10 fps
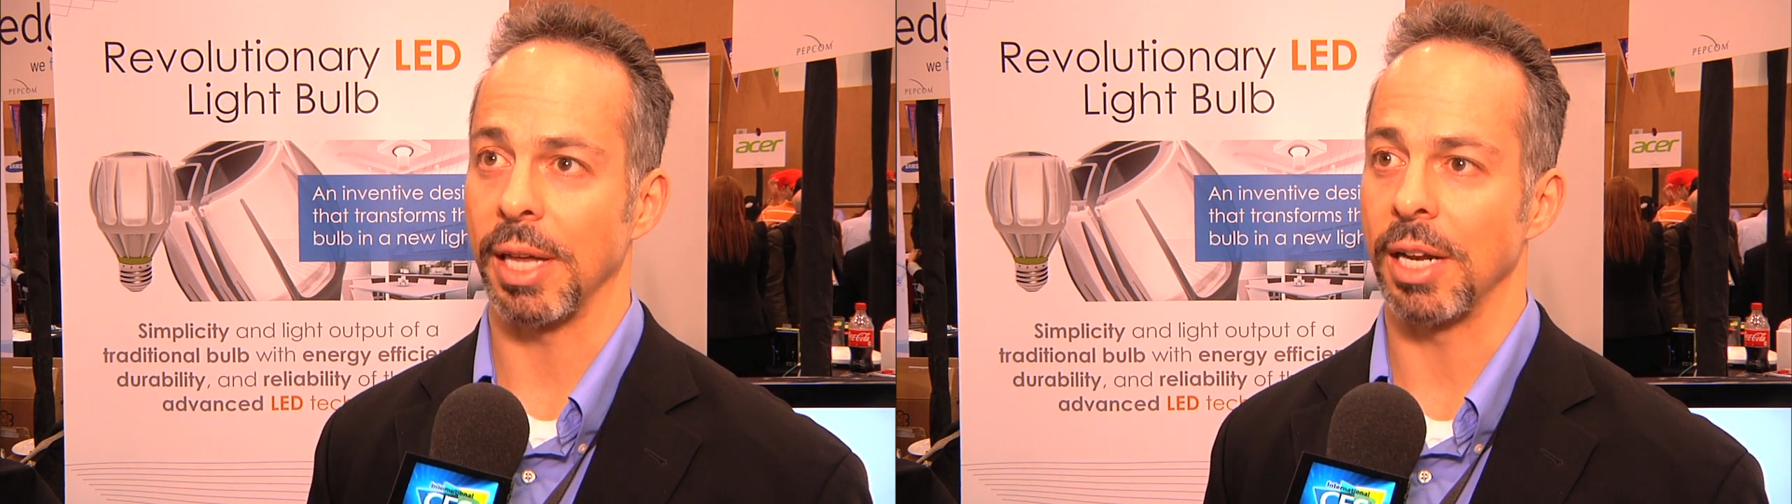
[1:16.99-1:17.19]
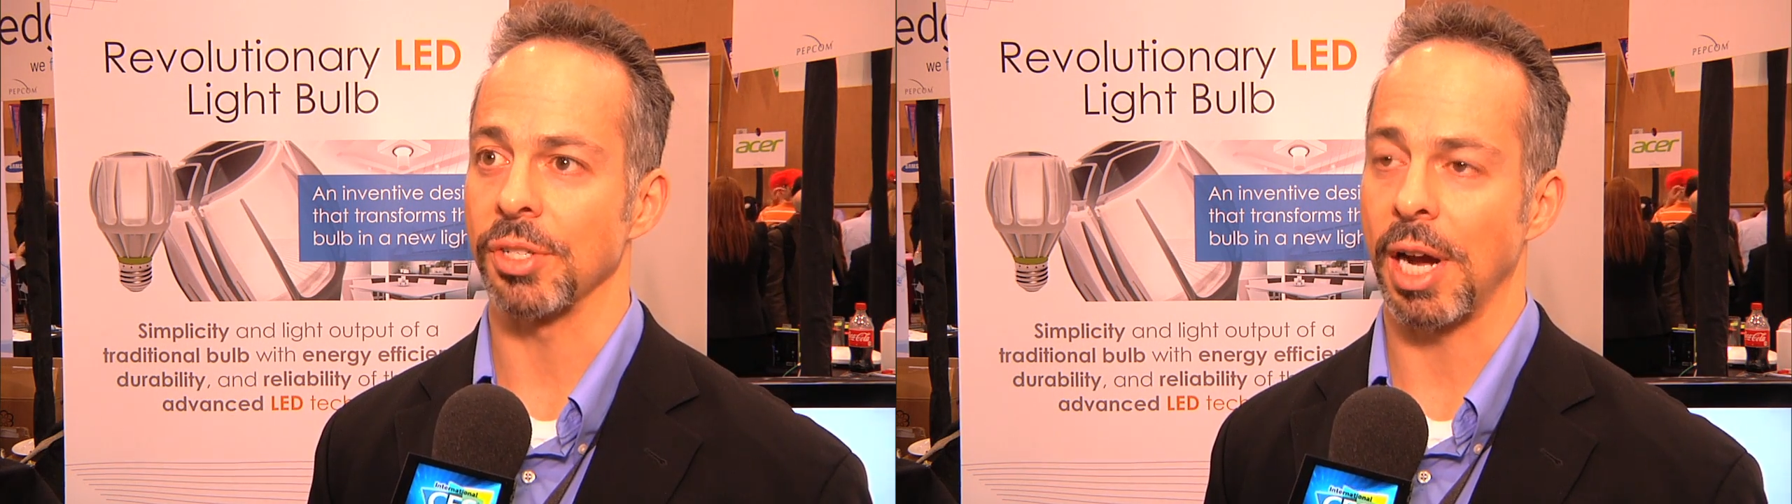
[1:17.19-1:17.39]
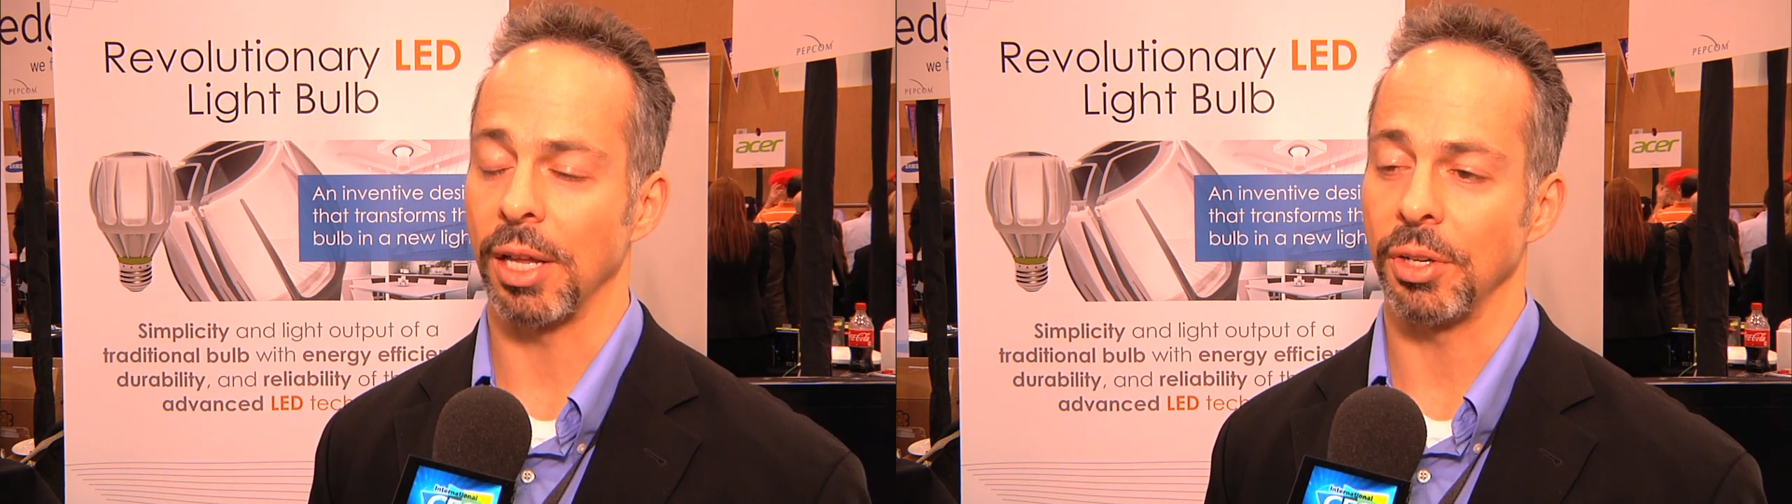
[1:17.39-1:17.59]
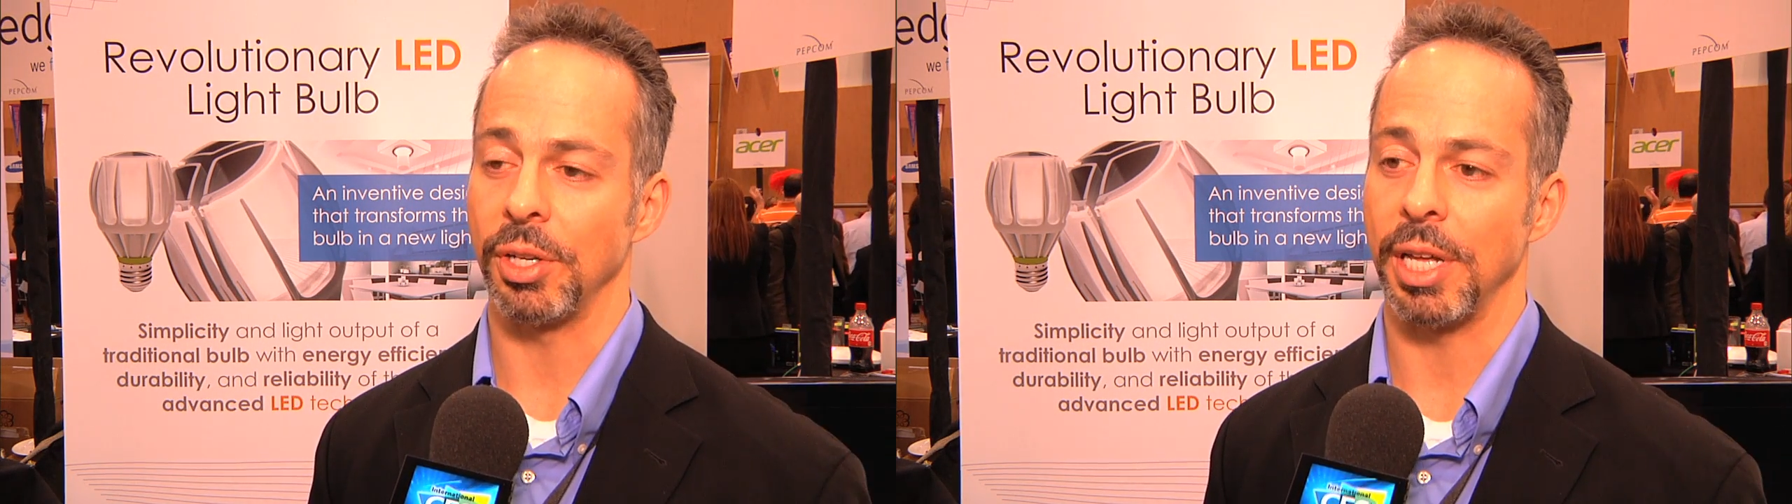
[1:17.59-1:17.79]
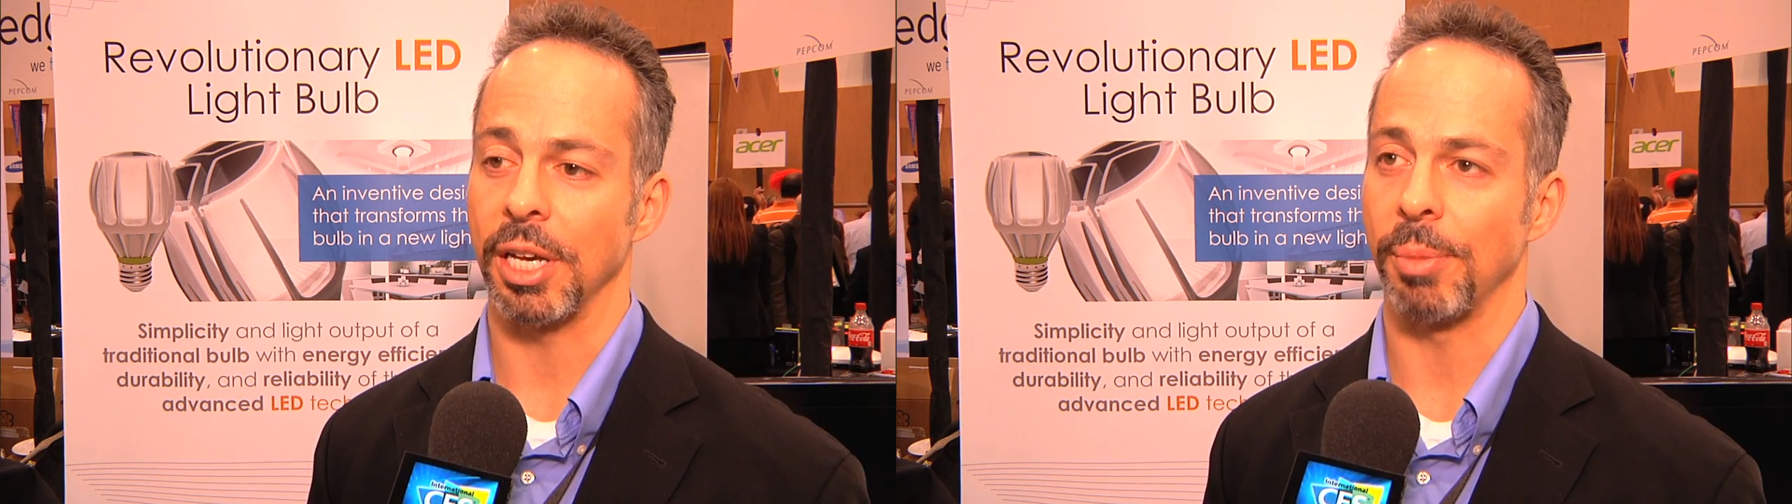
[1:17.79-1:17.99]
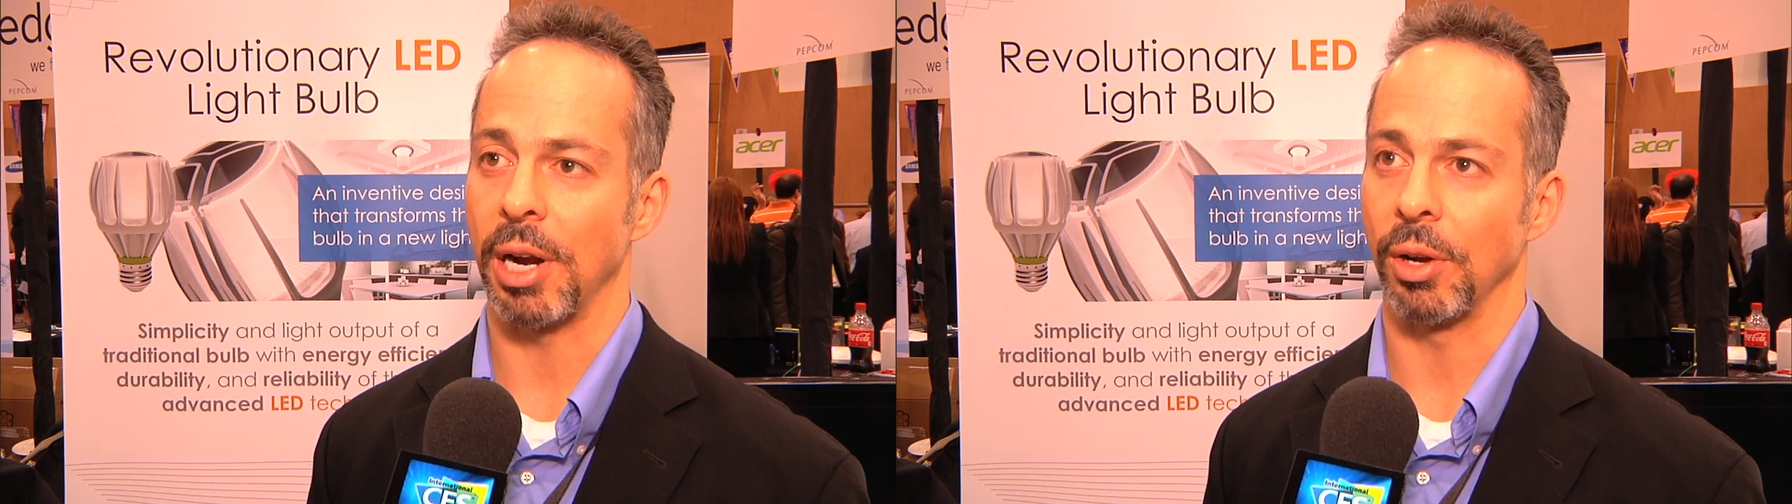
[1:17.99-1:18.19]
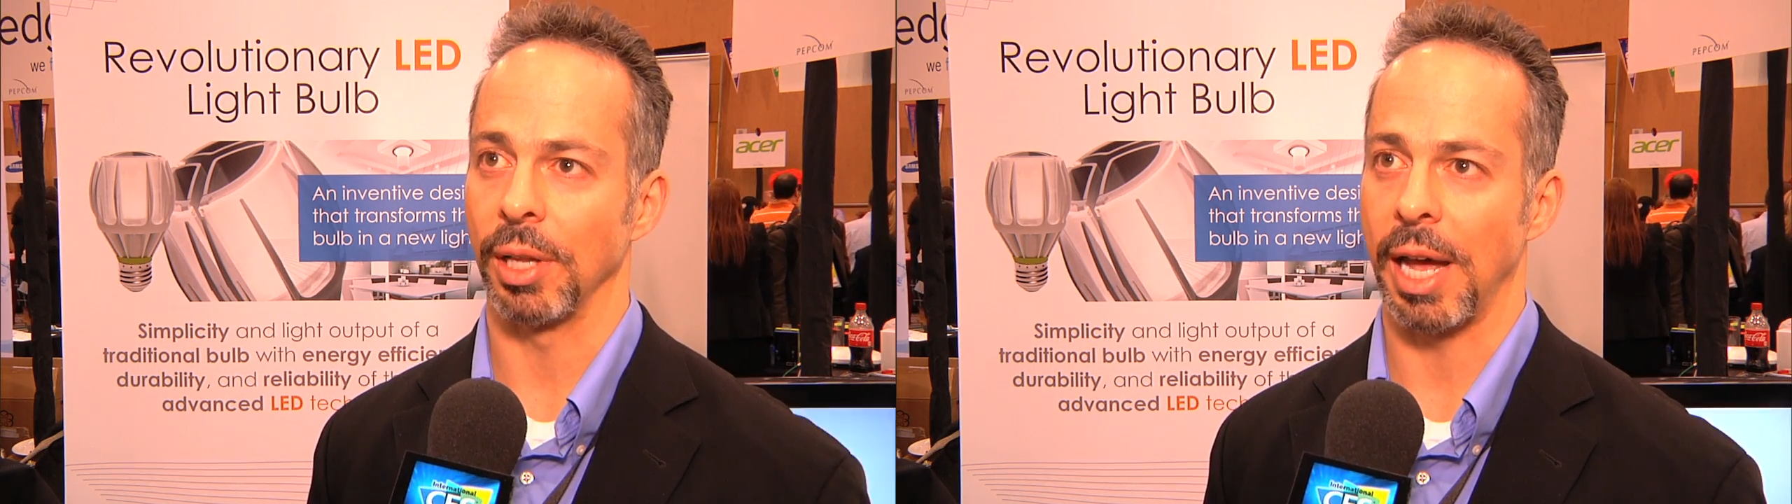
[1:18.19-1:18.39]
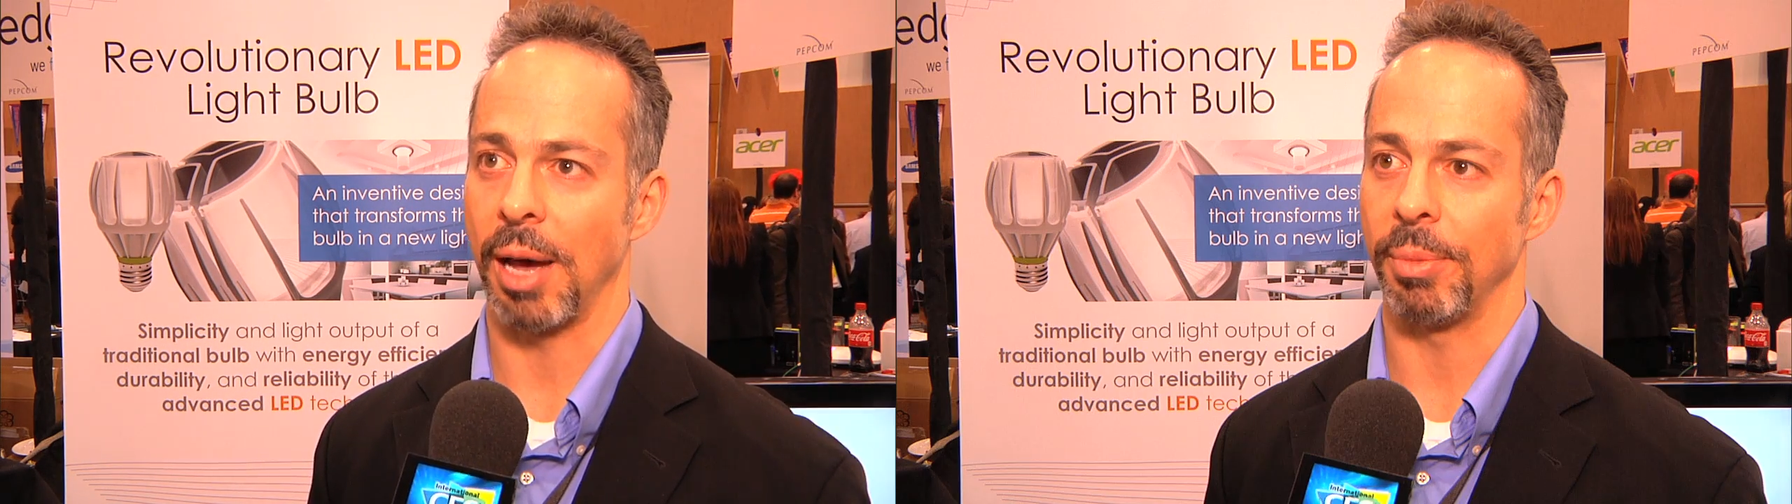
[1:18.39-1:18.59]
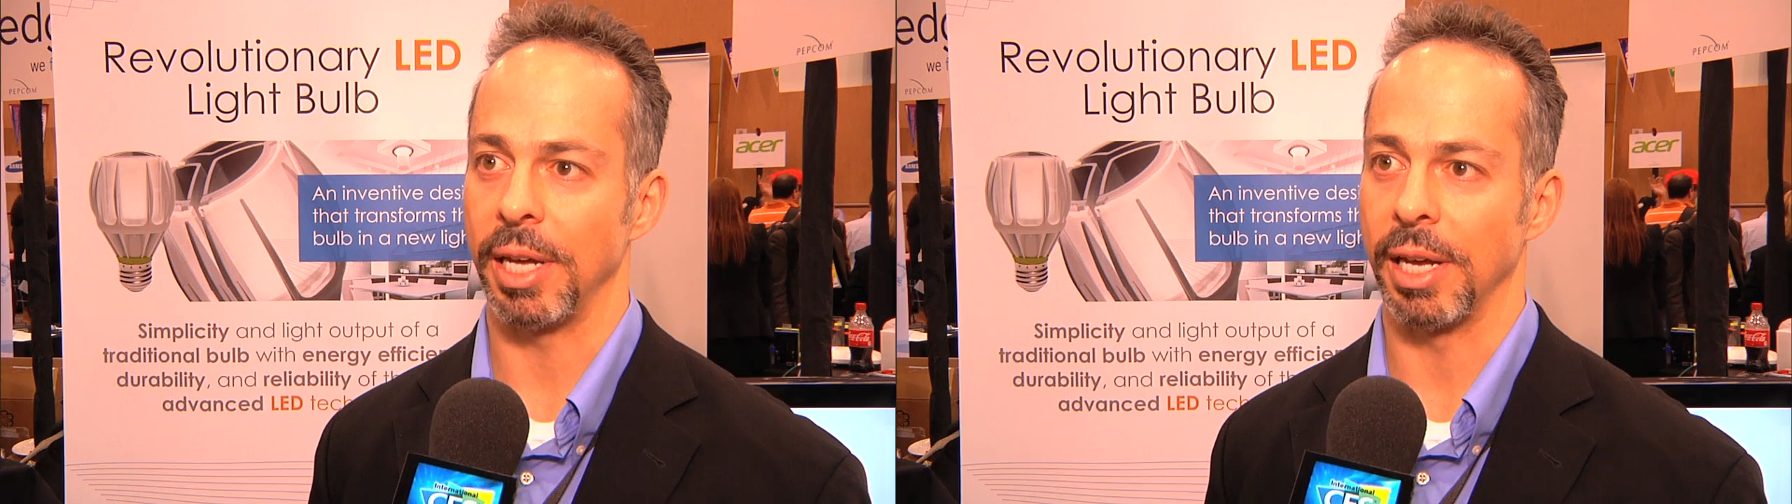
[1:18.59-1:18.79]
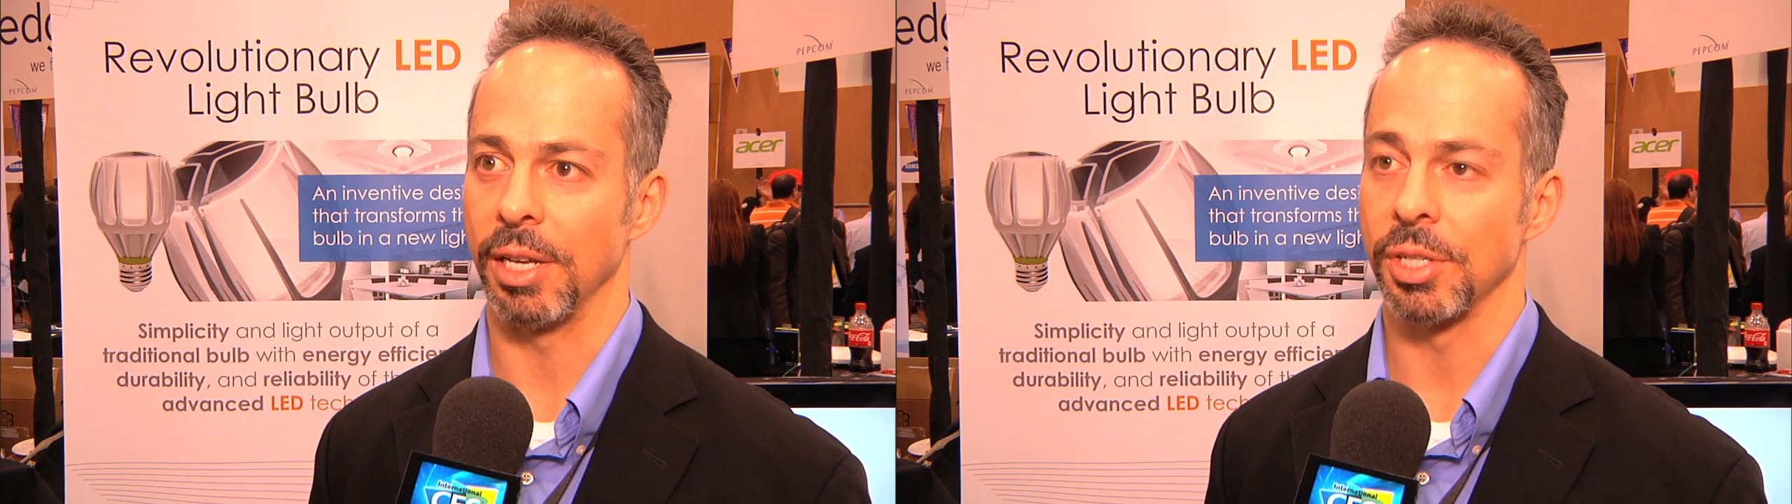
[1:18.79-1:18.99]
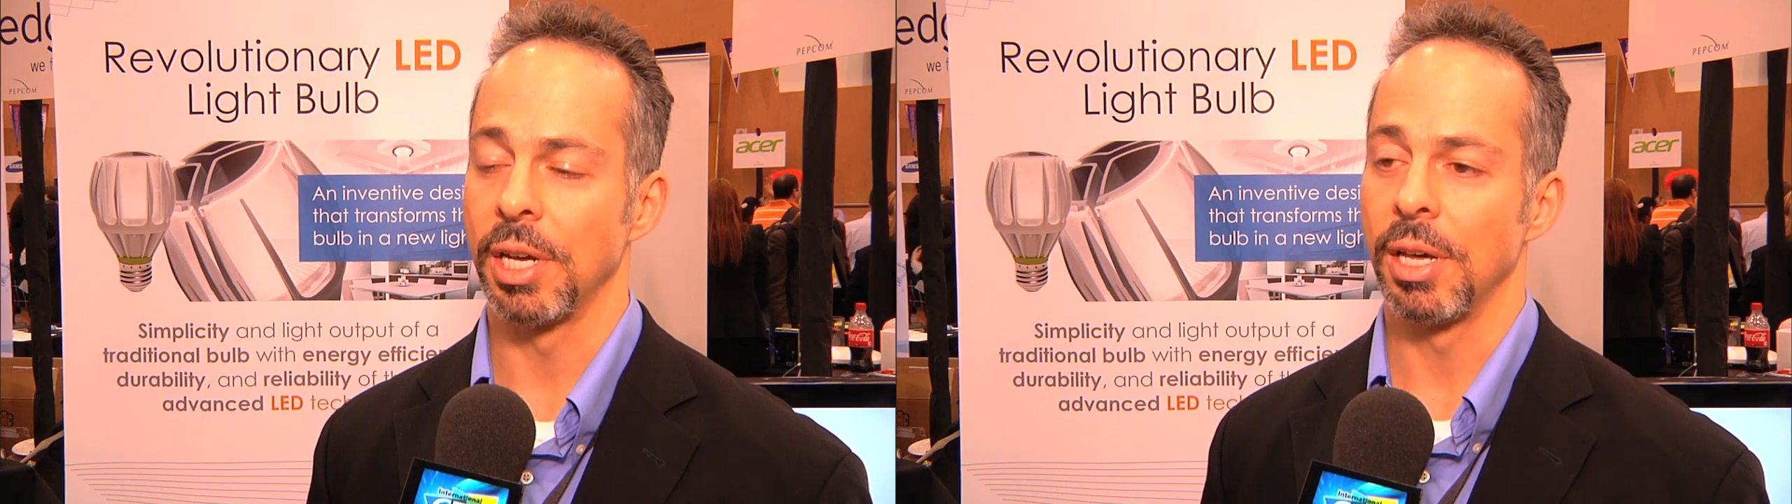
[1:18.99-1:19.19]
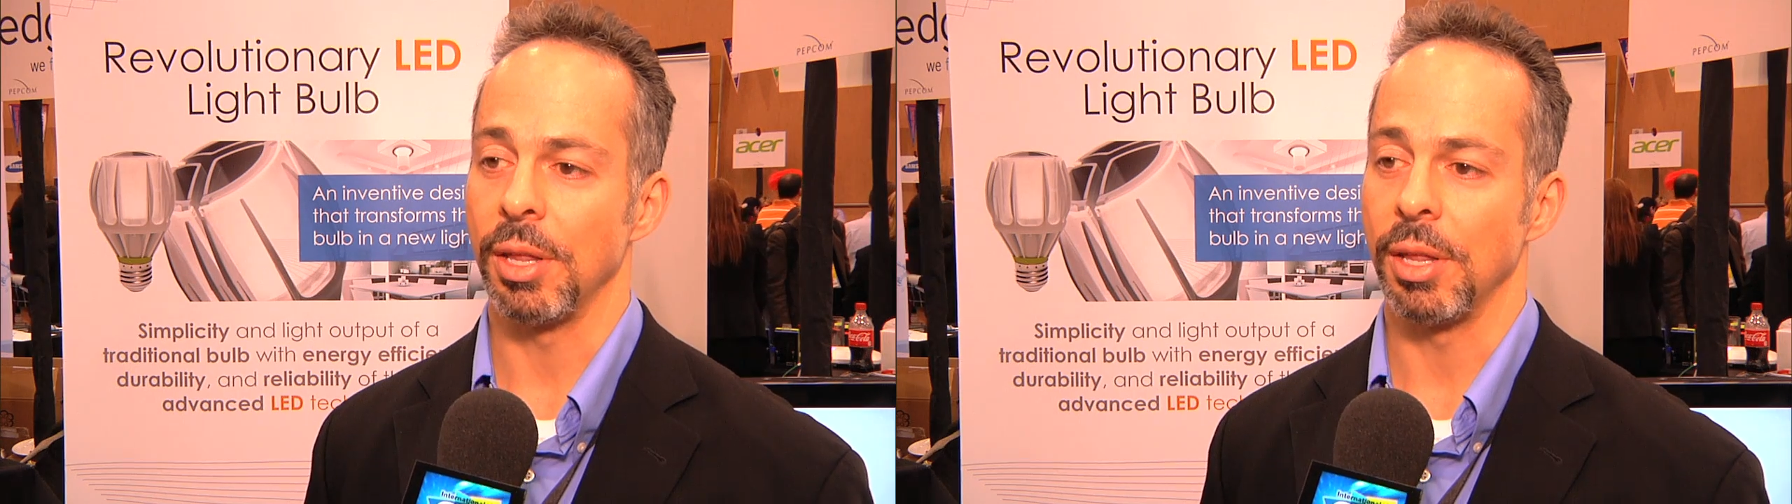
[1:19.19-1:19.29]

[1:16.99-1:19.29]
that is highly unique about our lamp is